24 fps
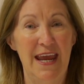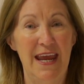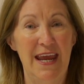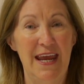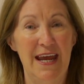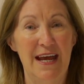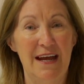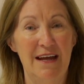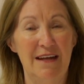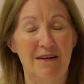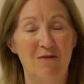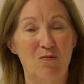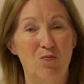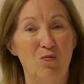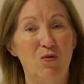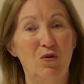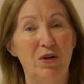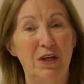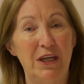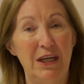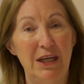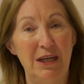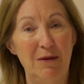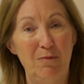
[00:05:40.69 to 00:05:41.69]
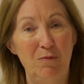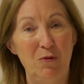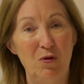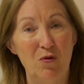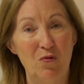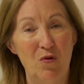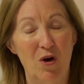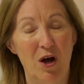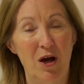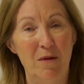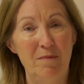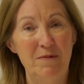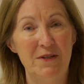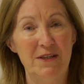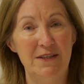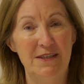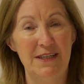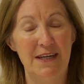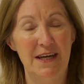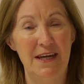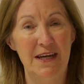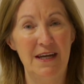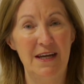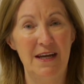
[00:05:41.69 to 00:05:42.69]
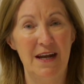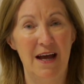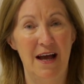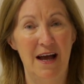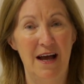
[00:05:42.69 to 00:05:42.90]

and we'll keep you up to date